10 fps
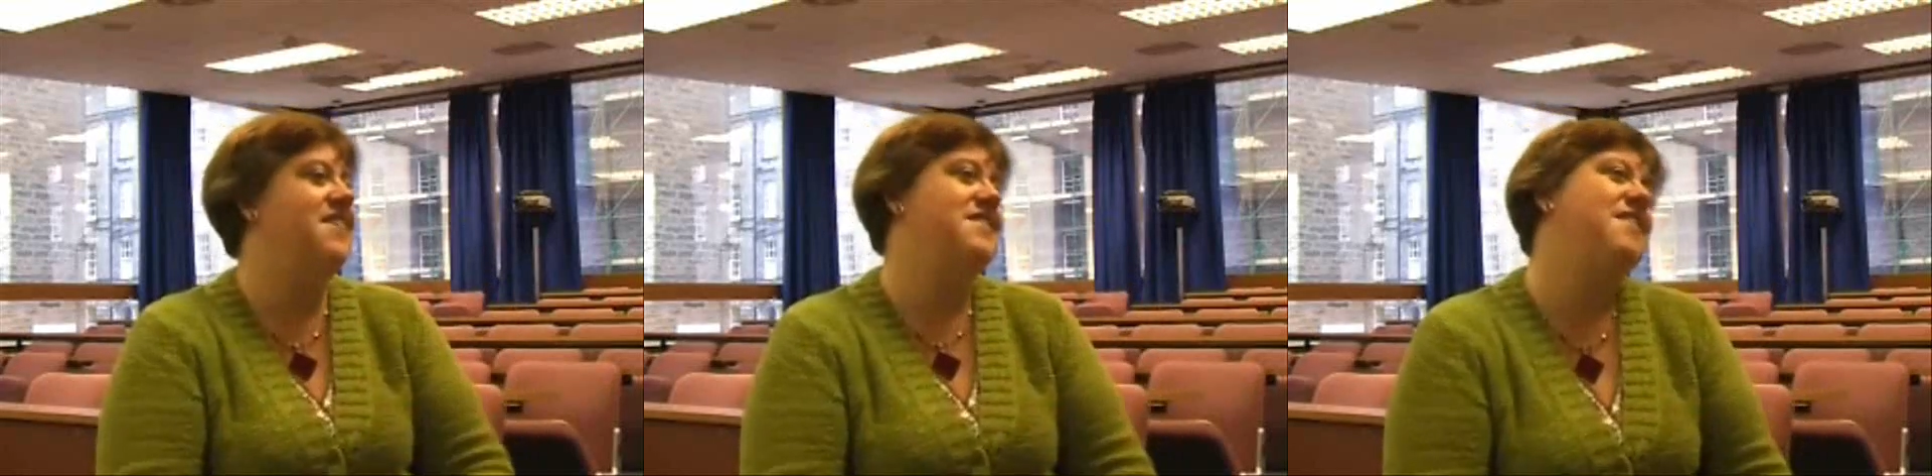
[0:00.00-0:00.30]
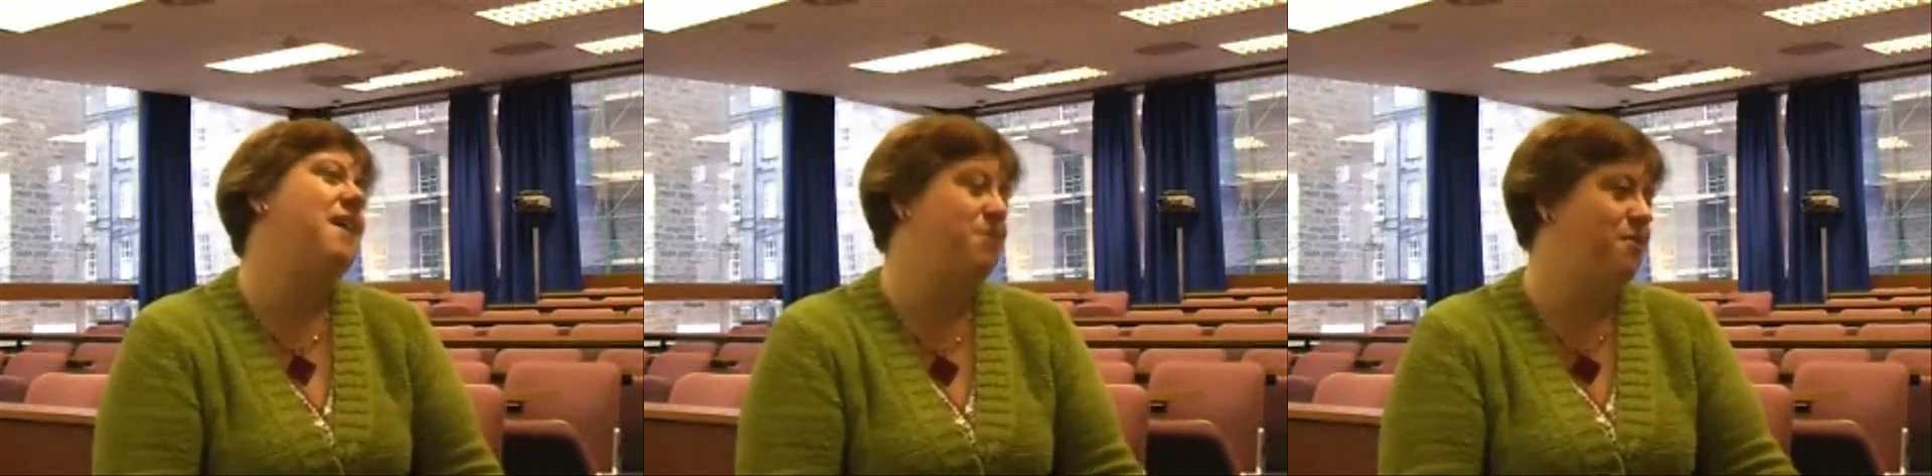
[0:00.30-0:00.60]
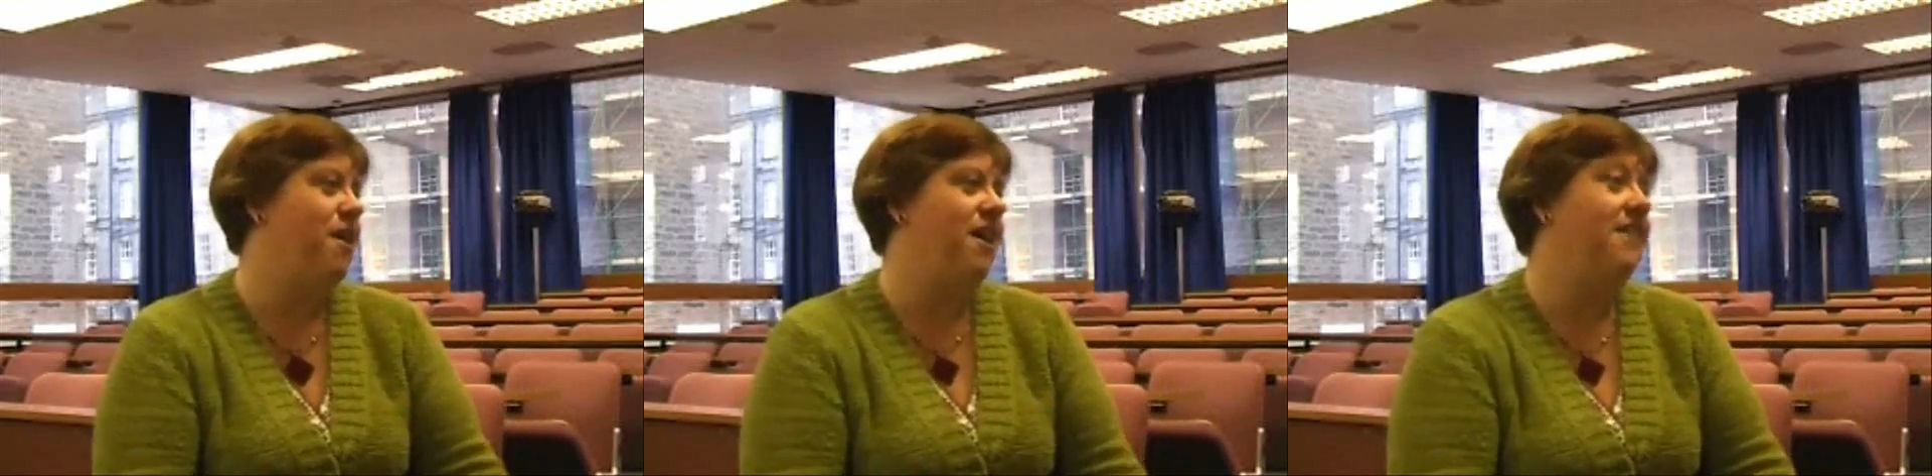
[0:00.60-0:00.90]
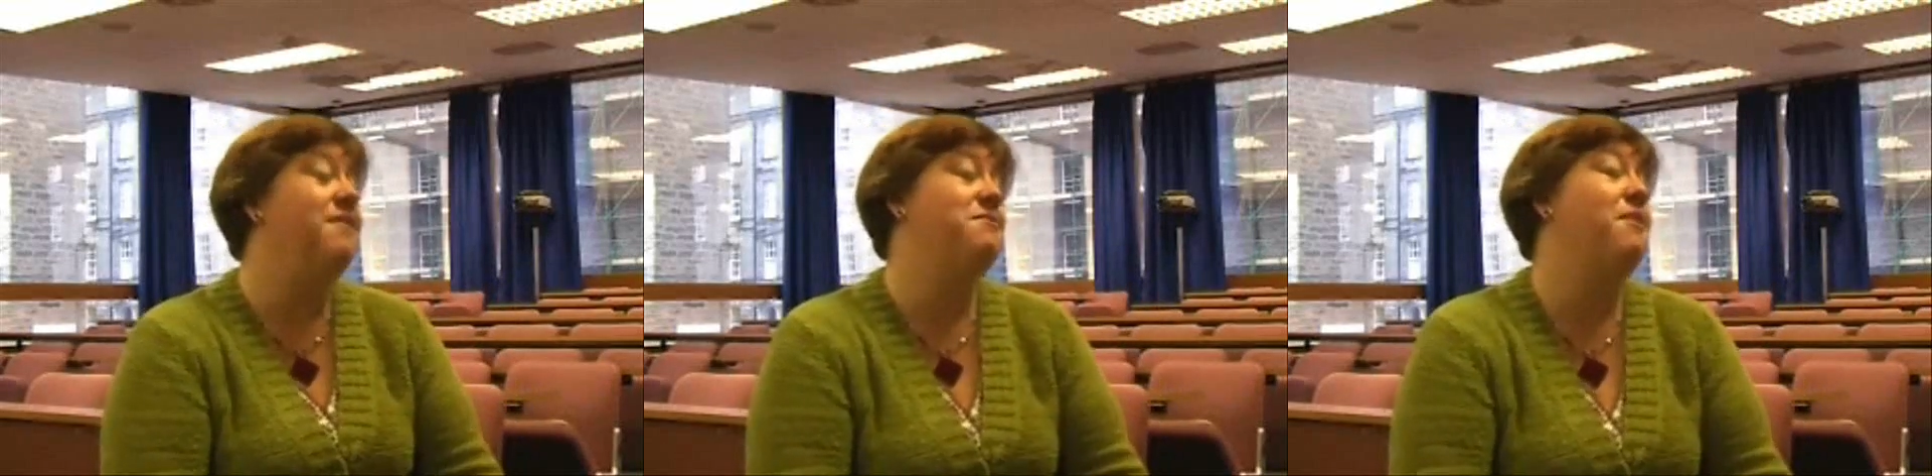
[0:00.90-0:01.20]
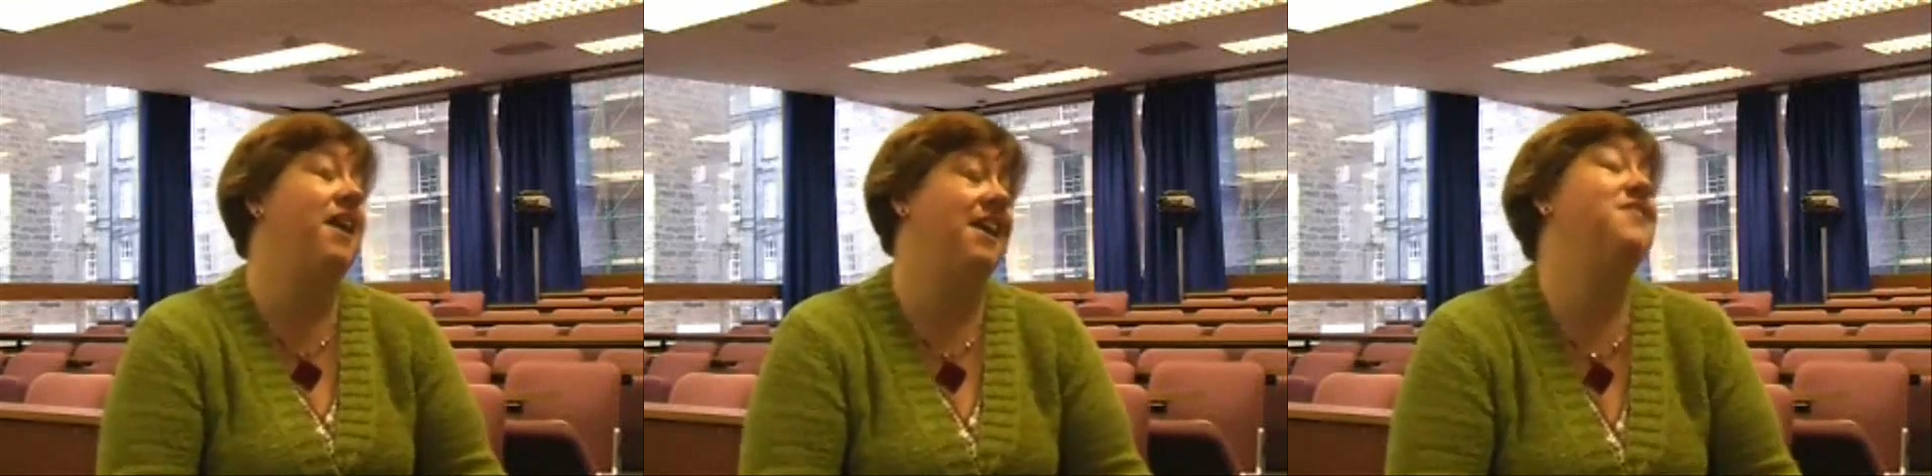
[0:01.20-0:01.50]
So that was quite
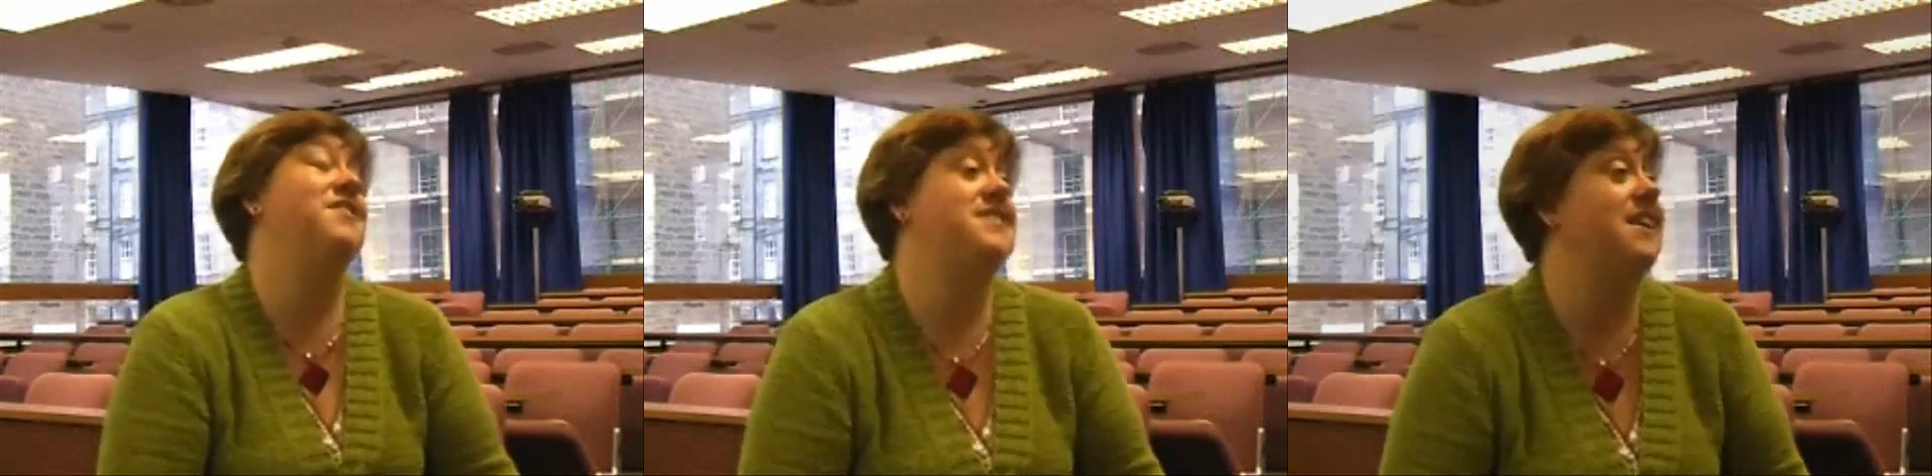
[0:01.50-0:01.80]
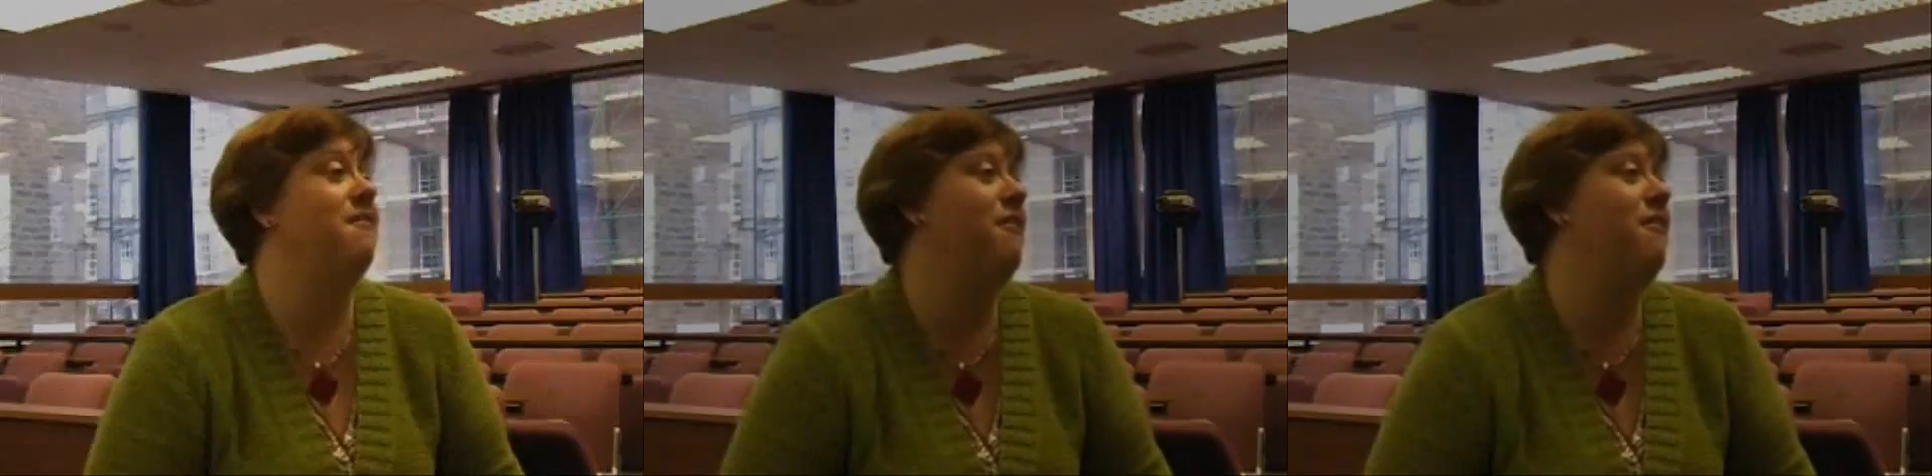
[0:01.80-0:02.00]
an interesting